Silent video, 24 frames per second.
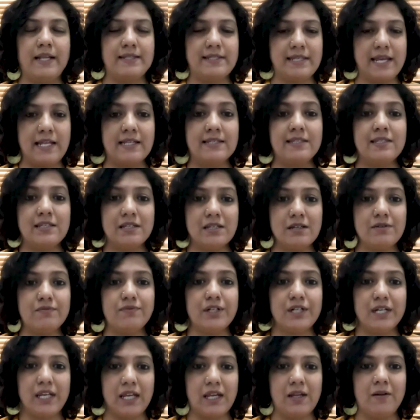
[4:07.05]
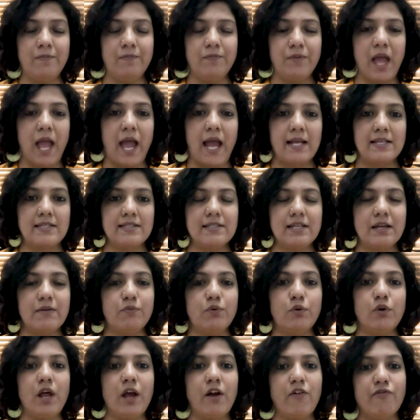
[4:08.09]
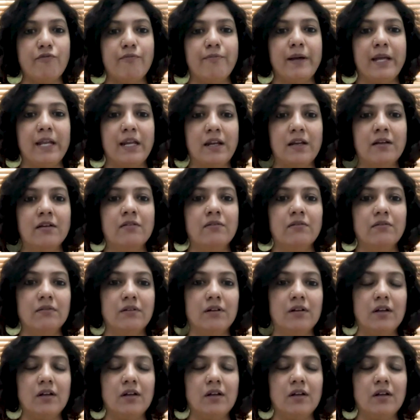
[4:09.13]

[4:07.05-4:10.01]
sensitivity as they would have been